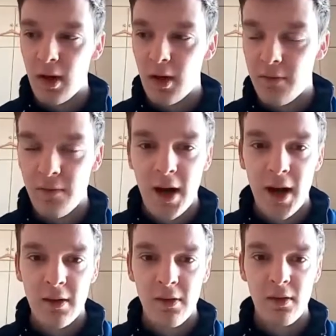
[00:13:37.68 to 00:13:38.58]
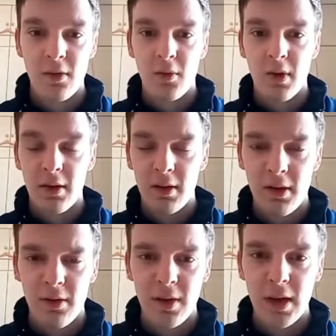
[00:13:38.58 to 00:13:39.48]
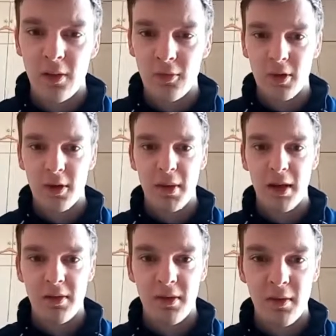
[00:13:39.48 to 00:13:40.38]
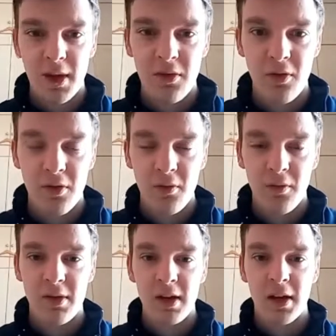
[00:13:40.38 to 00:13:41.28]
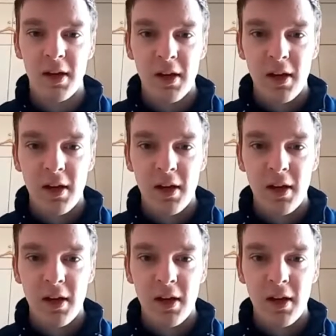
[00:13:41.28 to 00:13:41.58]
fans. I think it's 300 the capacity of the bleachers, and obviously,